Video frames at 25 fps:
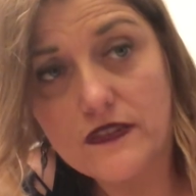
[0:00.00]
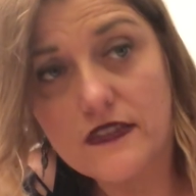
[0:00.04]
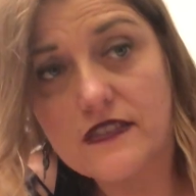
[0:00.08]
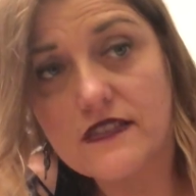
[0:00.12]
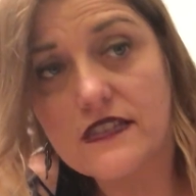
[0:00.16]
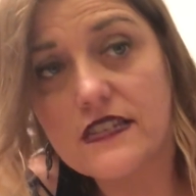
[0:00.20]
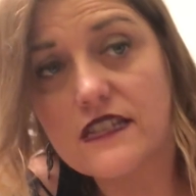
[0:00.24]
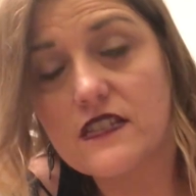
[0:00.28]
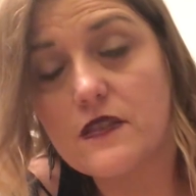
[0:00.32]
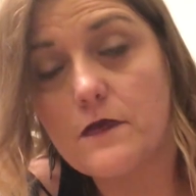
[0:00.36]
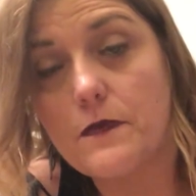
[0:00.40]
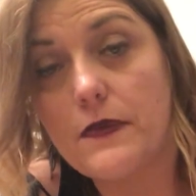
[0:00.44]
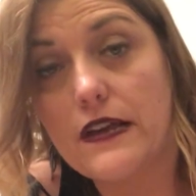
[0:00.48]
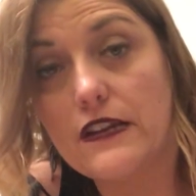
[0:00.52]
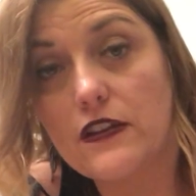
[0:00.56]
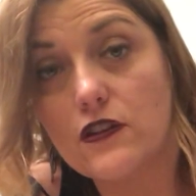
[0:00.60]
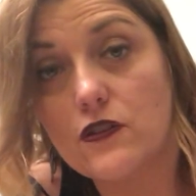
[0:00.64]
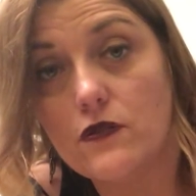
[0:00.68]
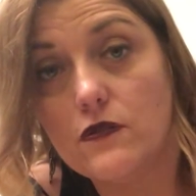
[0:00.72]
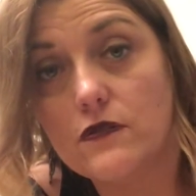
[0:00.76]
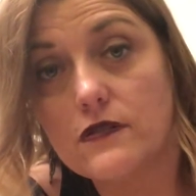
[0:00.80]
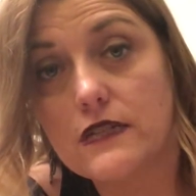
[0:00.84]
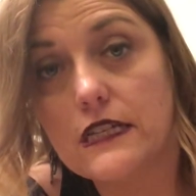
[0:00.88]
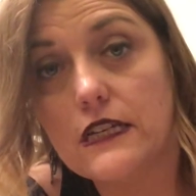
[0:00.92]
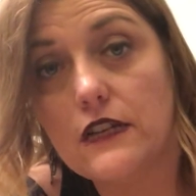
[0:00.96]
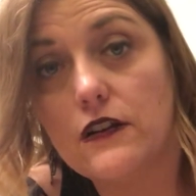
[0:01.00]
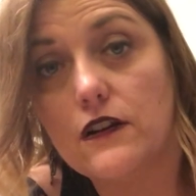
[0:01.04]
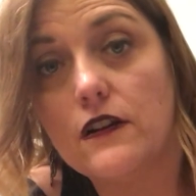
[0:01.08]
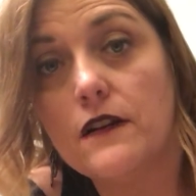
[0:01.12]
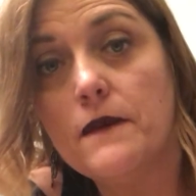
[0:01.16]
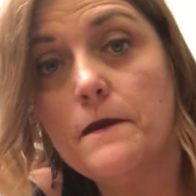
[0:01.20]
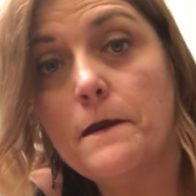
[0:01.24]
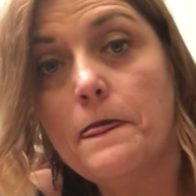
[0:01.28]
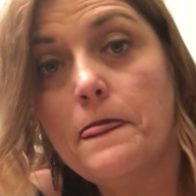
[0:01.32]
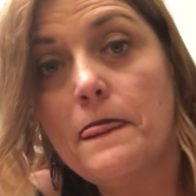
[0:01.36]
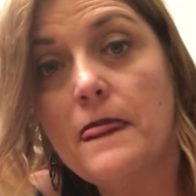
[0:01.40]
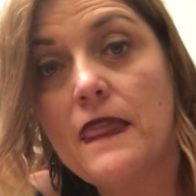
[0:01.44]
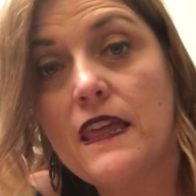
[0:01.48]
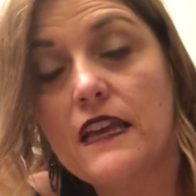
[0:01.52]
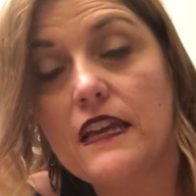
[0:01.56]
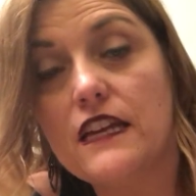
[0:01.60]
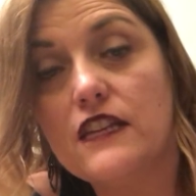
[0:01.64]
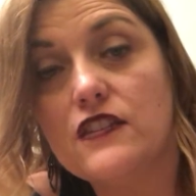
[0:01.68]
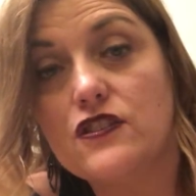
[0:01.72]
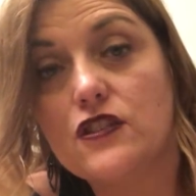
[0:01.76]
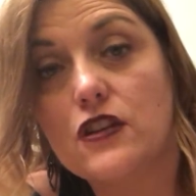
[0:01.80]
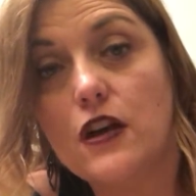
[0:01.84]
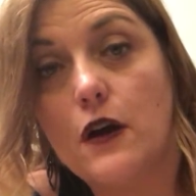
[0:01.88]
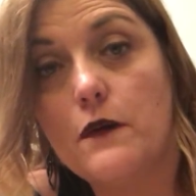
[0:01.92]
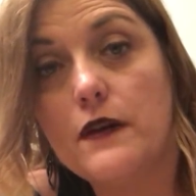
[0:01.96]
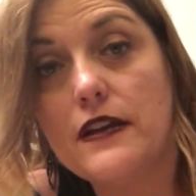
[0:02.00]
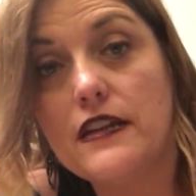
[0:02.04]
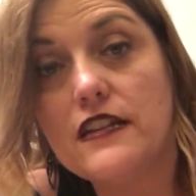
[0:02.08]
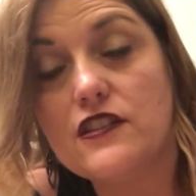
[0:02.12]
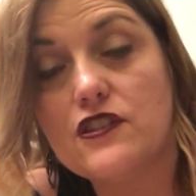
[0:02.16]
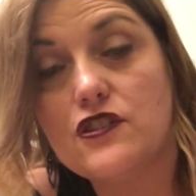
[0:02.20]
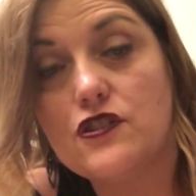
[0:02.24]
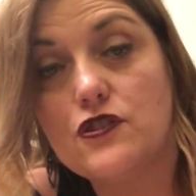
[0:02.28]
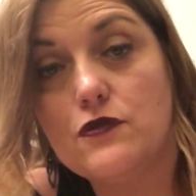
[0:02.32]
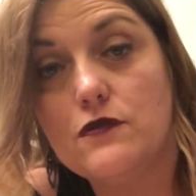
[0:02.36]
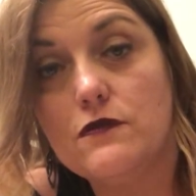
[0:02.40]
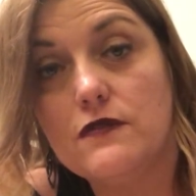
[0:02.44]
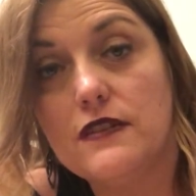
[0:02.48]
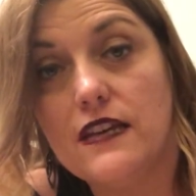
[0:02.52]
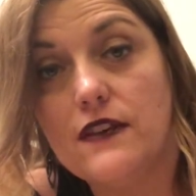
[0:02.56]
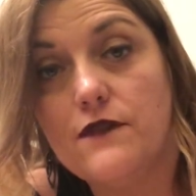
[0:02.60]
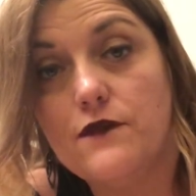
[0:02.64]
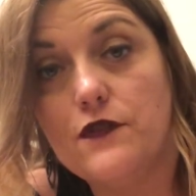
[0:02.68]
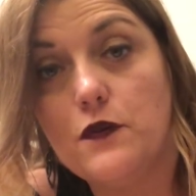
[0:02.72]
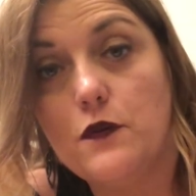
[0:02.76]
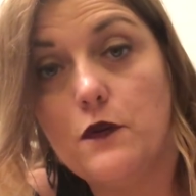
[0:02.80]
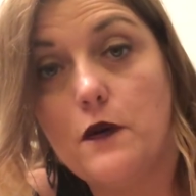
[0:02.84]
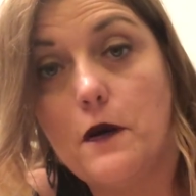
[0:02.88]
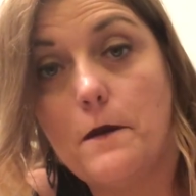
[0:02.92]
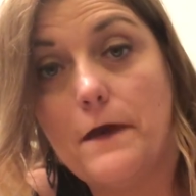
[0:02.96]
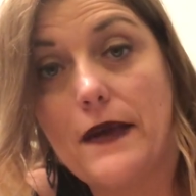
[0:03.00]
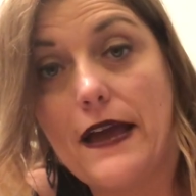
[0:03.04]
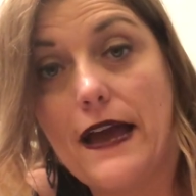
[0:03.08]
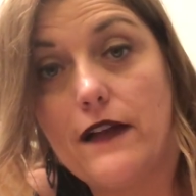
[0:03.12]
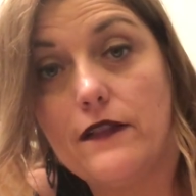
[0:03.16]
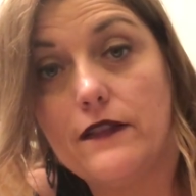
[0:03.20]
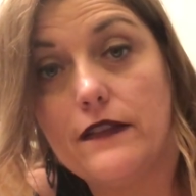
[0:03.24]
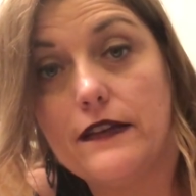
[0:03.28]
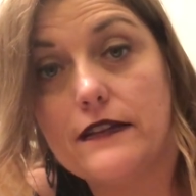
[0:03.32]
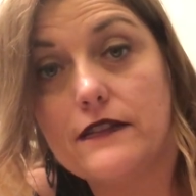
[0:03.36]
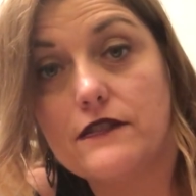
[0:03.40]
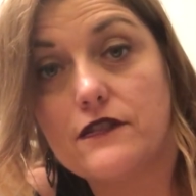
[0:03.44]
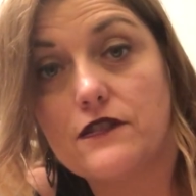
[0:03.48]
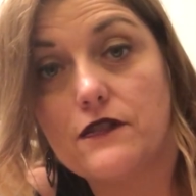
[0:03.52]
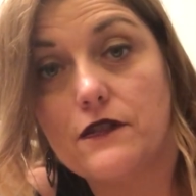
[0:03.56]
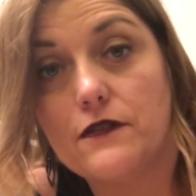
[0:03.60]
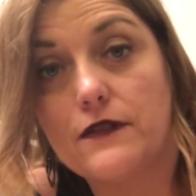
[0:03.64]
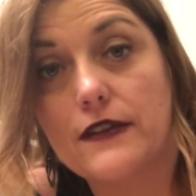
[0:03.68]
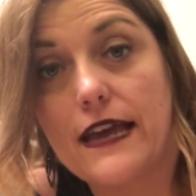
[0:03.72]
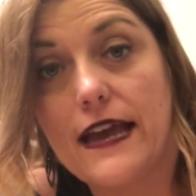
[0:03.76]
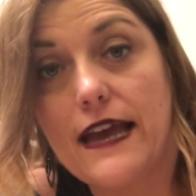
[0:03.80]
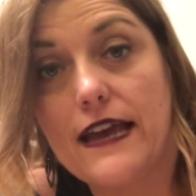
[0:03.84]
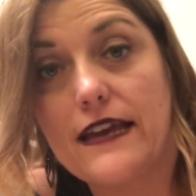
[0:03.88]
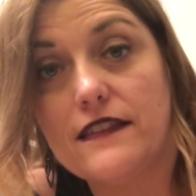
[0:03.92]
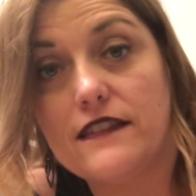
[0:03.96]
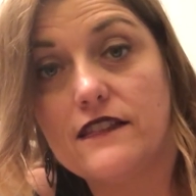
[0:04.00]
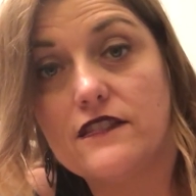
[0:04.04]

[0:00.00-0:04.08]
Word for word: Six of Pentacles here, is going to give you a balance, okay?